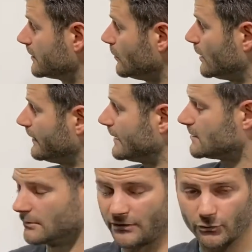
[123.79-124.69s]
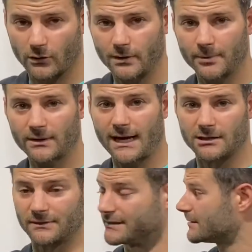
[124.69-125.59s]
So what did that do? It drove up her
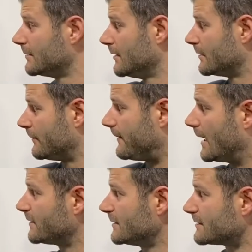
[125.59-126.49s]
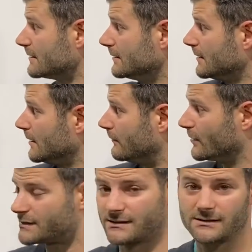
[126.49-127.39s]
calories to 560
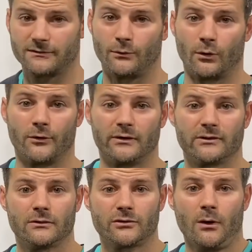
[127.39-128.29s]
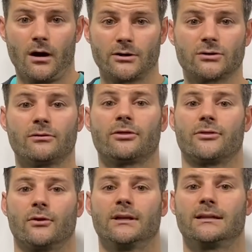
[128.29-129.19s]
versus the 432, so
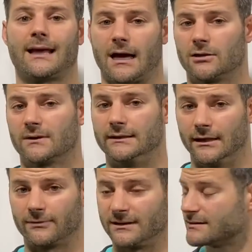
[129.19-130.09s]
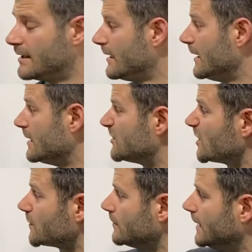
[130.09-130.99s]
130 calorie difference
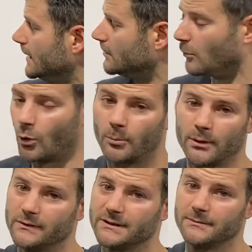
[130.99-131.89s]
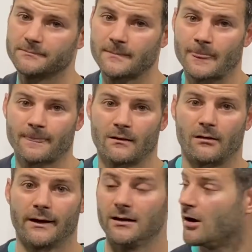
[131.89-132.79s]
just from eating more protein, all
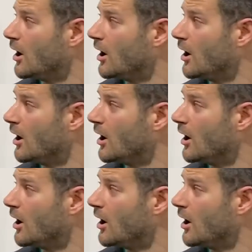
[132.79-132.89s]
right?